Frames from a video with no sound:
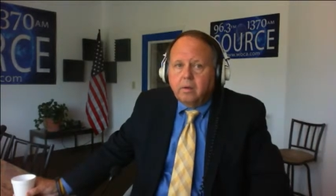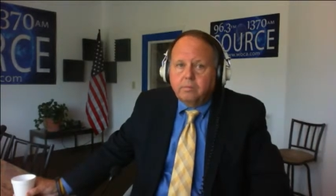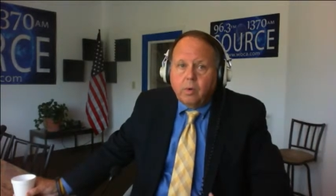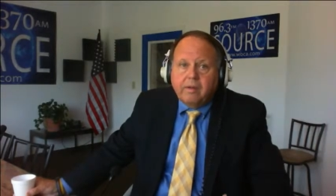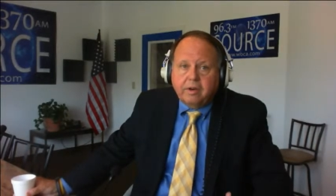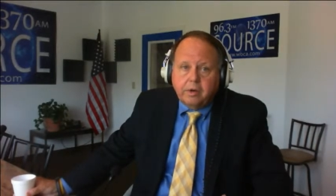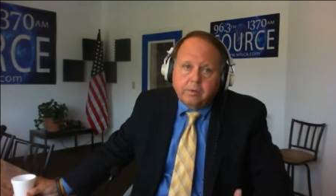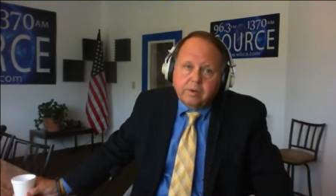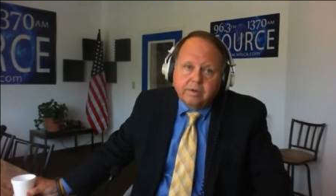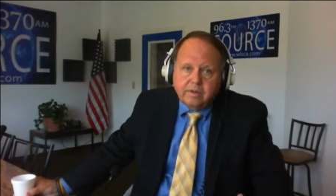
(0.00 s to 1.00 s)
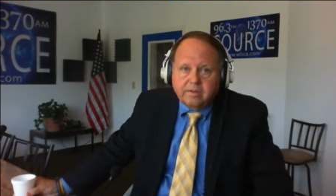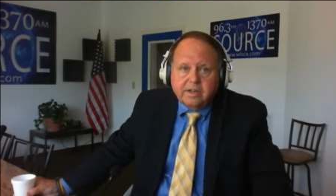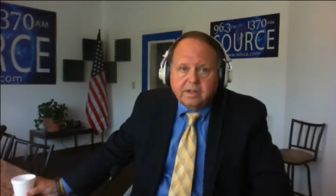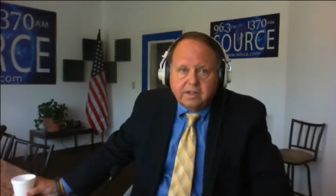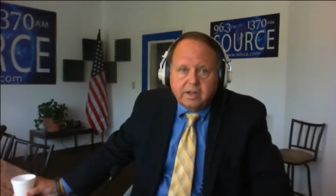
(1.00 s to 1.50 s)
a, a, revenue because it's
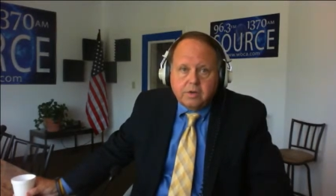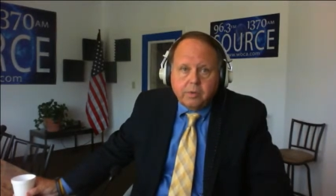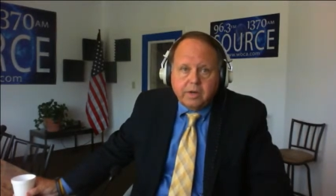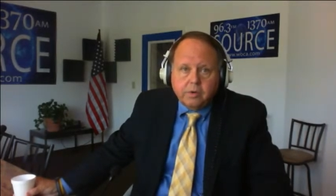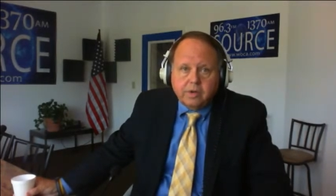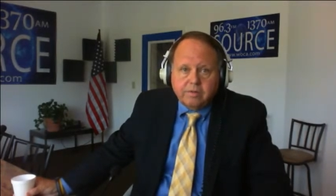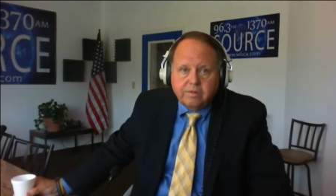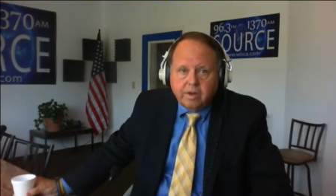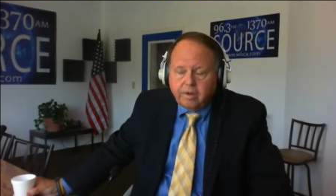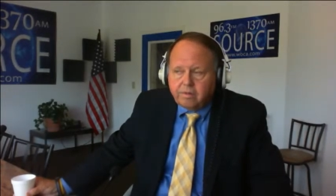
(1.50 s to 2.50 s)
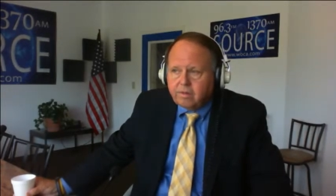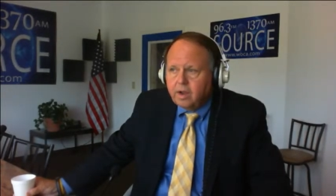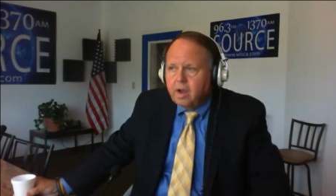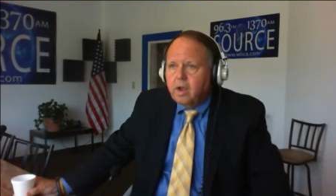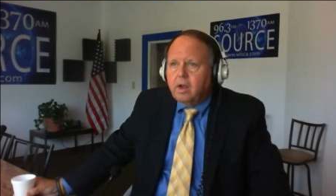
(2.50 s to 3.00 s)
continuing sure, to exist.
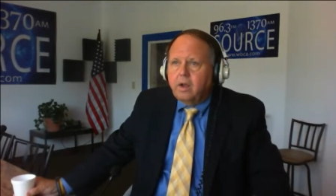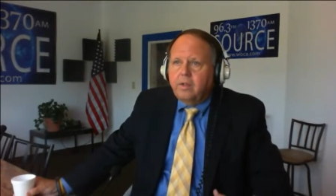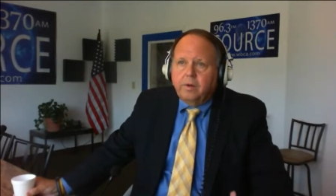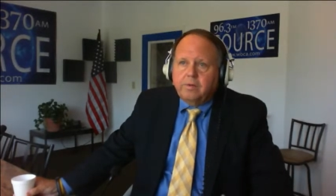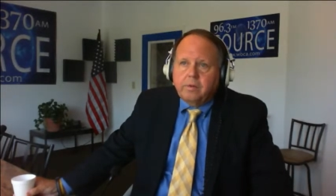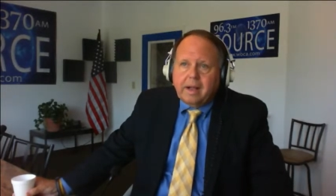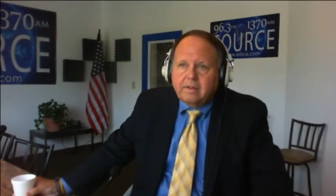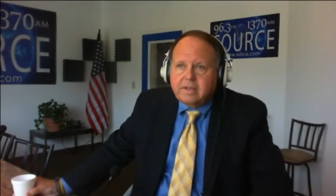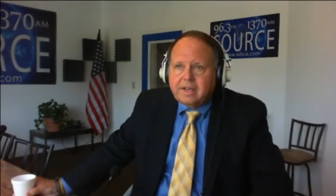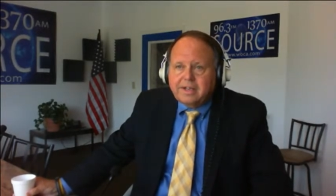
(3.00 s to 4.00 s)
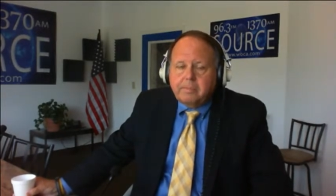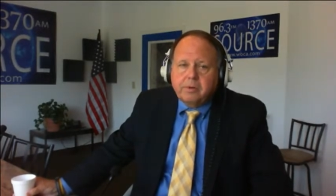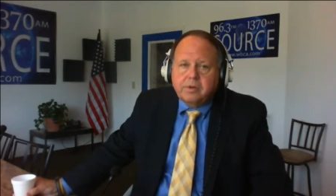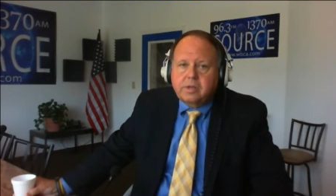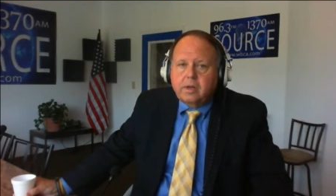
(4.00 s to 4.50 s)
Sure, yeah. There's about 60
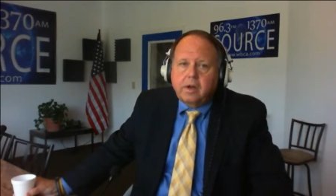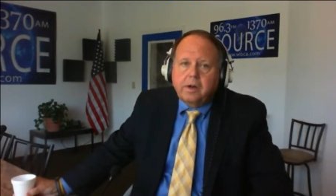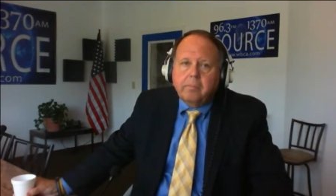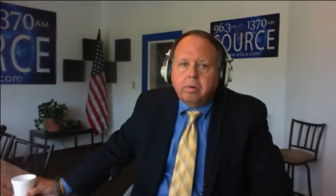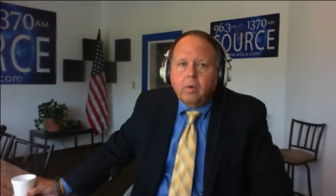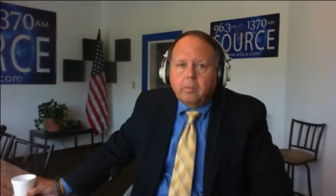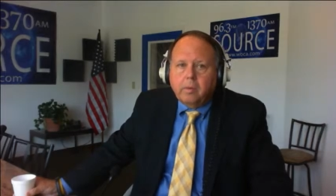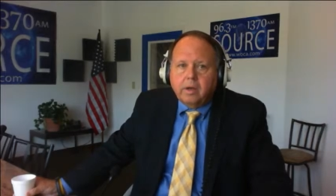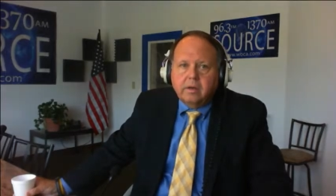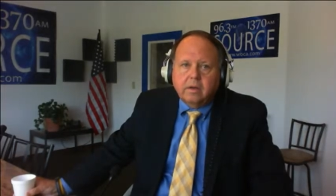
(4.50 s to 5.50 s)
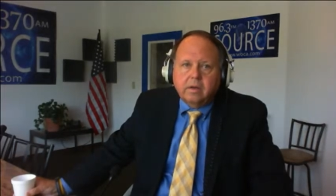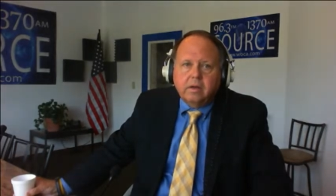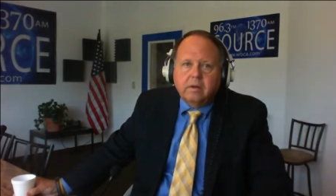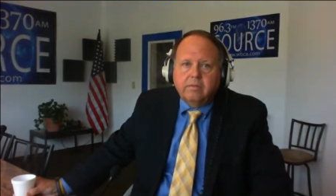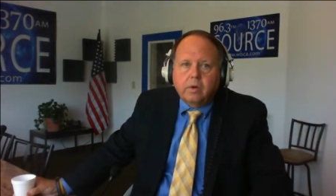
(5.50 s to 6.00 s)
percent unemployment uh,
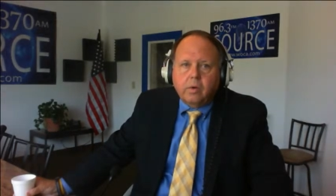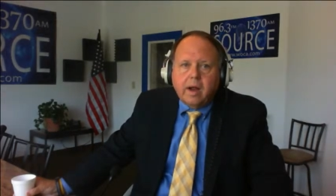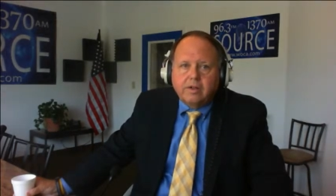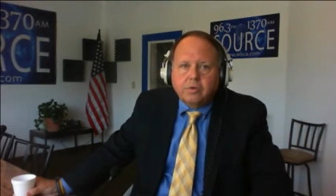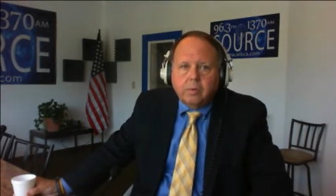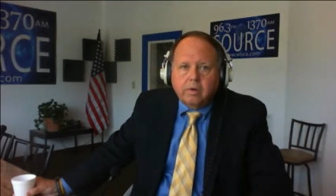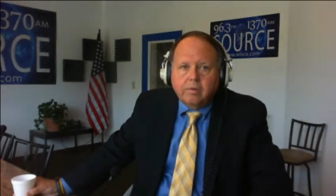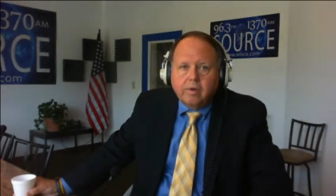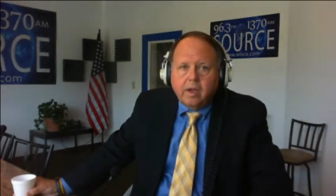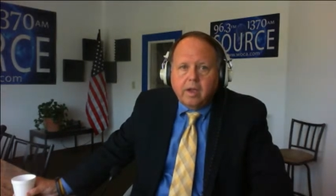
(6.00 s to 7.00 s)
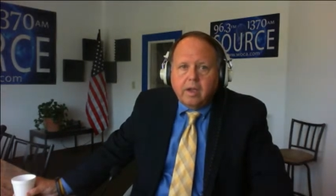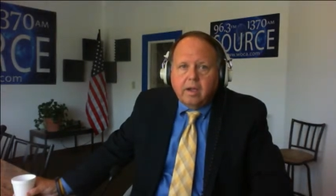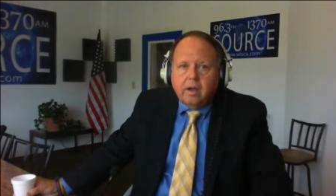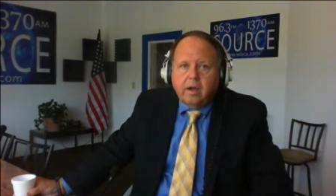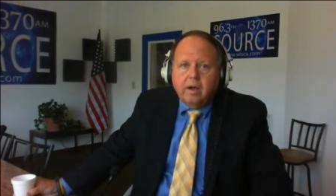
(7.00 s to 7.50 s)
of the graduates,
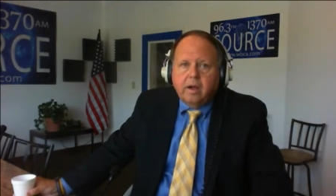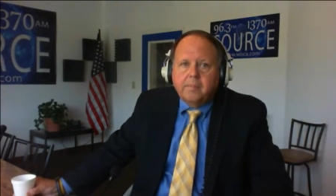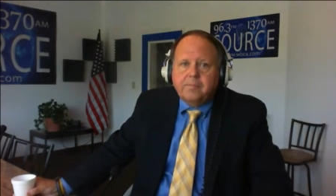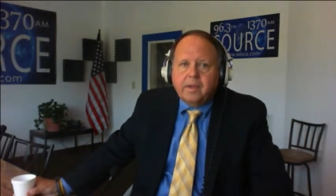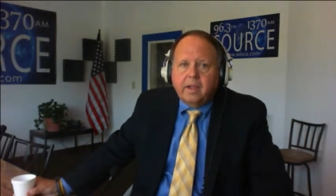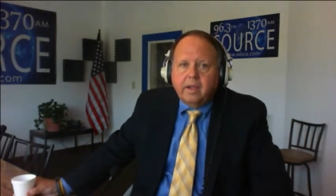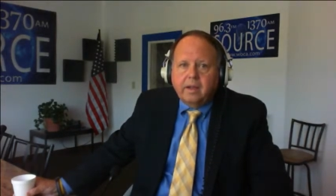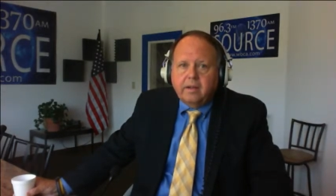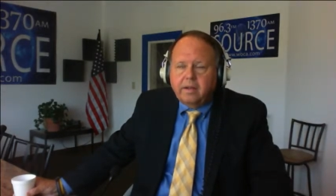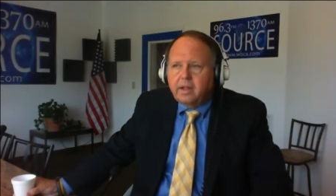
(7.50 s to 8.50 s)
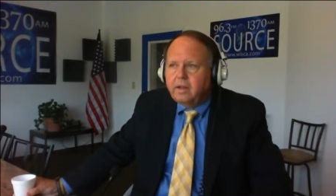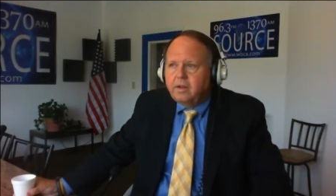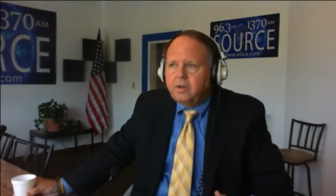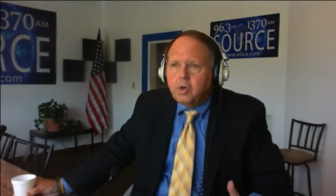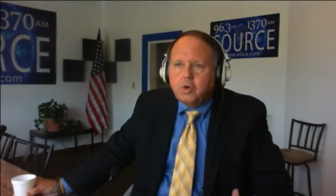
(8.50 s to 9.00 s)
uh, and they
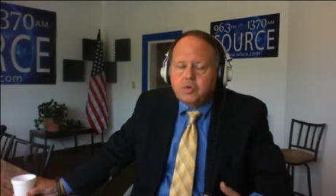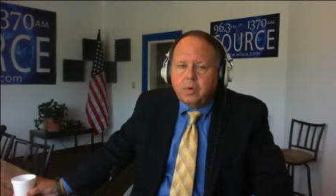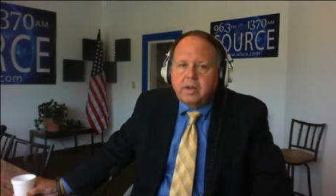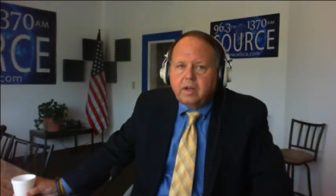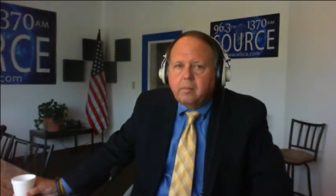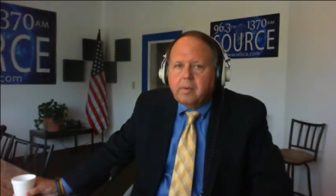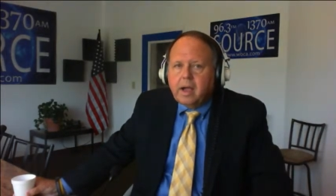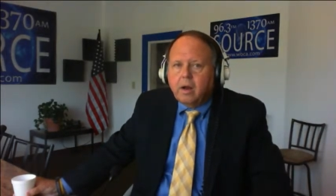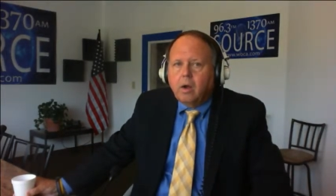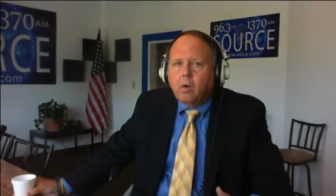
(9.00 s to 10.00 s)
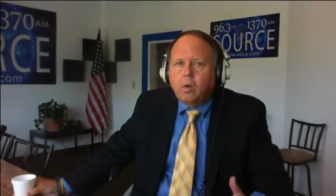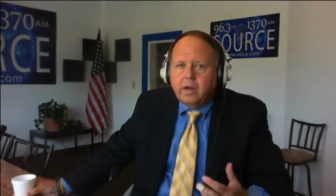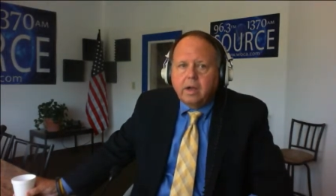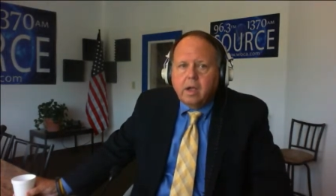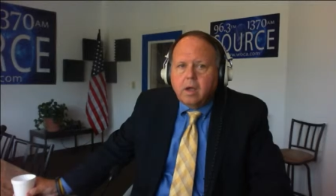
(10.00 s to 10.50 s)
usually come out
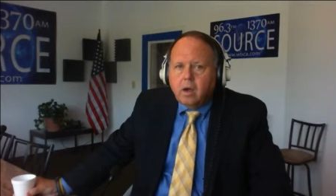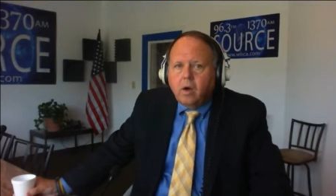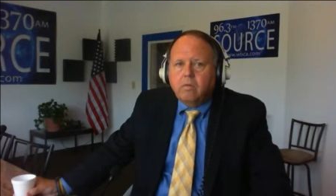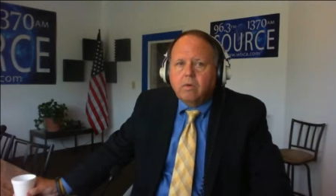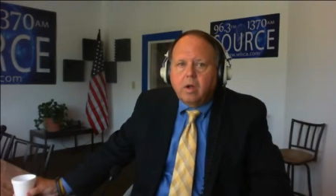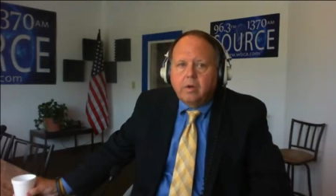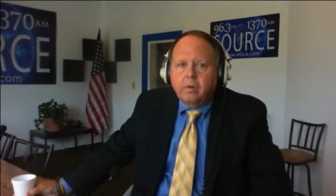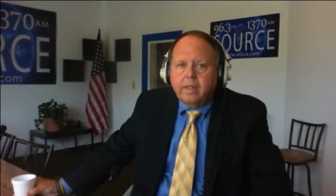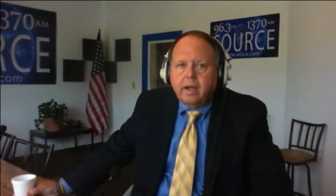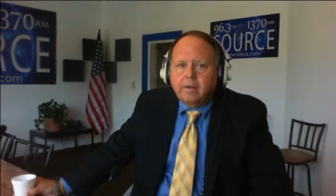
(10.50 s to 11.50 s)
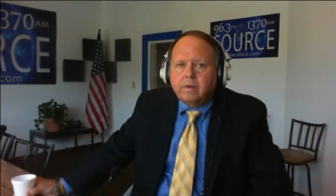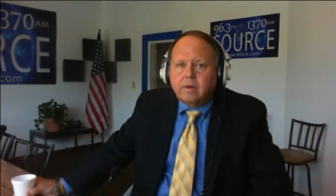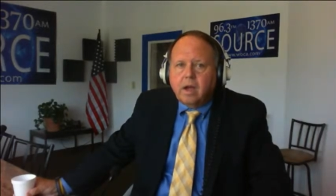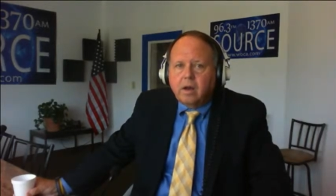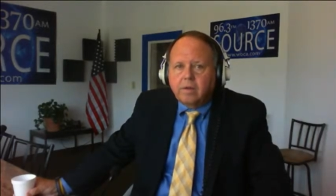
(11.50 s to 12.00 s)
owing over hundred
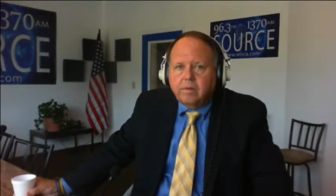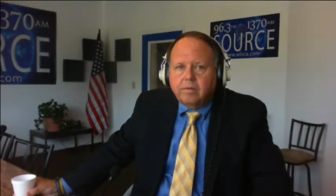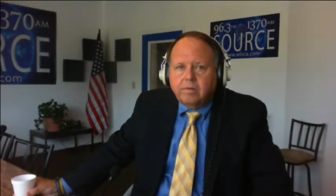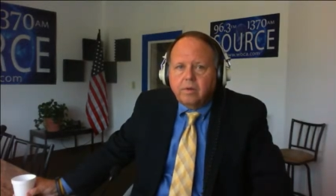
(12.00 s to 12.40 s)
thousand dollars in